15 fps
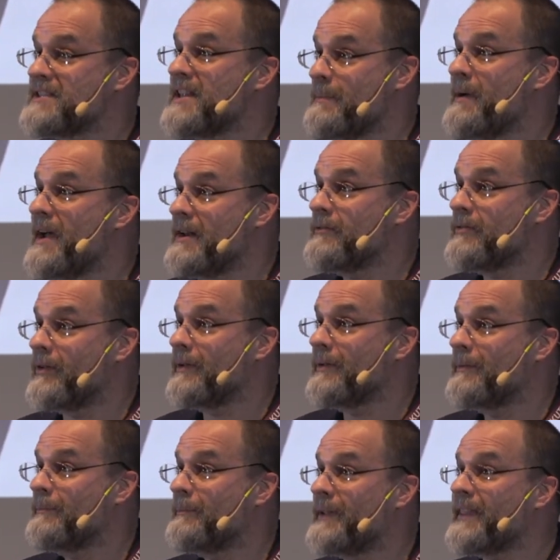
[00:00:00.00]
they're painful,
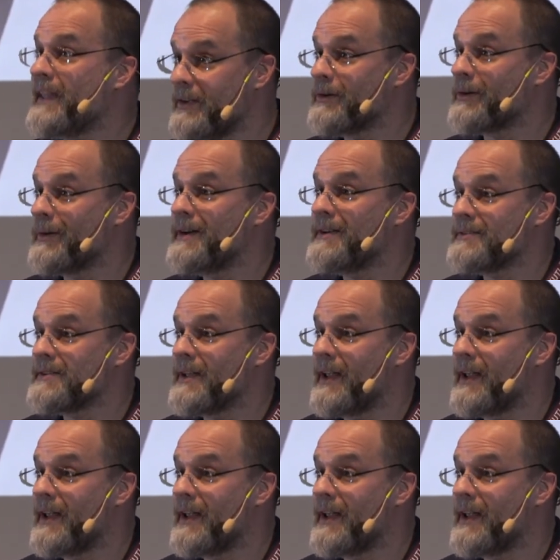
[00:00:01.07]
but they're your greatest